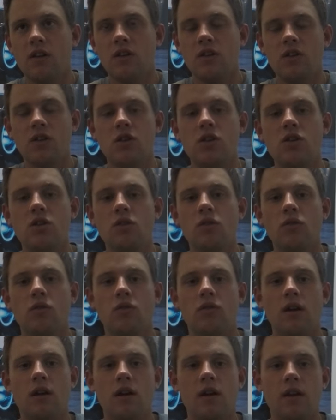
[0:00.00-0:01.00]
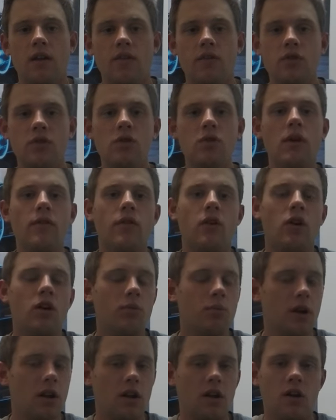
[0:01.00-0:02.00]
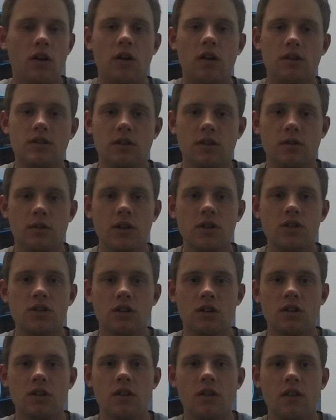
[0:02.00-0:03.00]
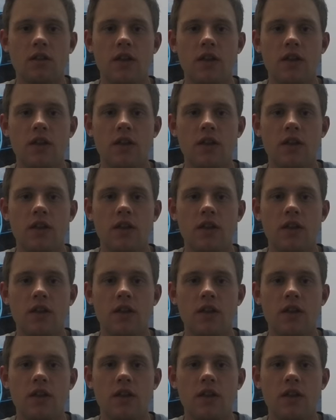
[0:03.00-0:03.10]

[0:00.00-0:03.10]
you do have a hard brake and a hard acceleration,